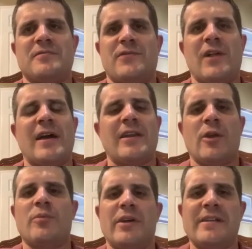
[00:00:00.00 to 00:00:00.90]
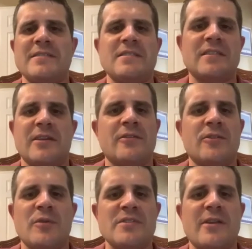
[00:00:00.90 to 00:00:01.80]
flying airplanes in the in
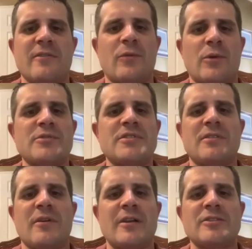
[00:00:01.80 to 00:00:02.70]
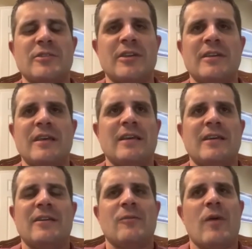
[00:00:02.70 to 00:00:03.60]
U S Air Force. You know, actually,
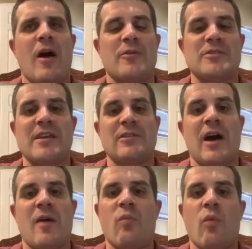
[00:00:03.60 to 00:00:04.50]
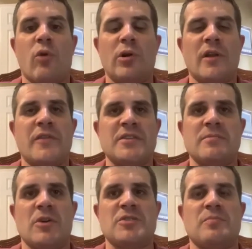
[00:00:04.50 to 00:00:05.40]
wow, there's a lot more in
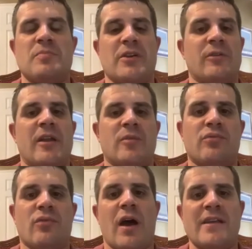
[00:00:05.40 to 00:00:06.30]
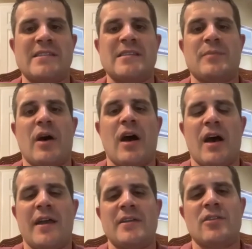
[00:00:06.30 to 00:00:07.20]
this much bigger enterprise that's
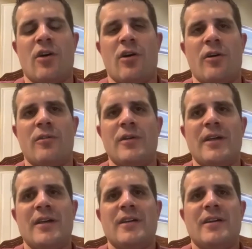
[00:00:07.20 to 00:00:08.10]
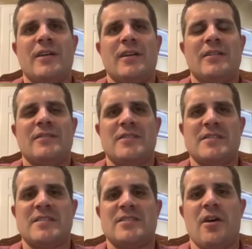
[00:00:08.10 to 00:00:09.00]
behind all
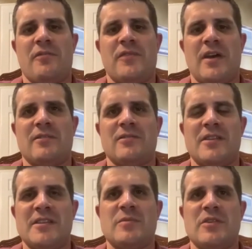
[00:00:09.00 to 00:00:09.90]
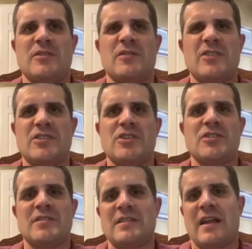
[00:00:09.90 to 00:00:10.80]
this stuff that leads me to
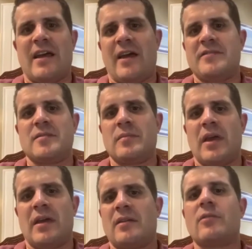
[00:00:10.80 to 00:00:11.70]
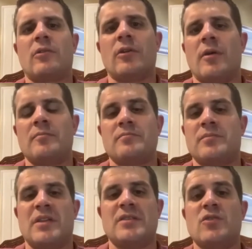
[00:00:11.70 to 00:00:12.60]
decisions that I have to make or I'm
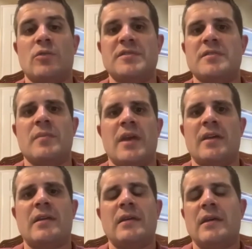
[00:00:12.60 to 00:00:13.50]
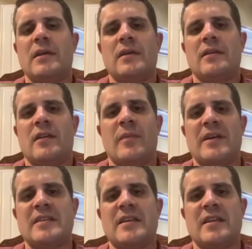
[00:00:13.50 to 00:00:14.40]
being told to make in my
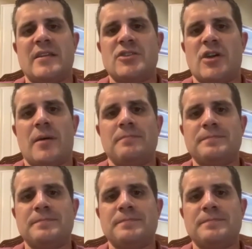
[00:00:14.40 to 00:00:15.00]
day-to-day job.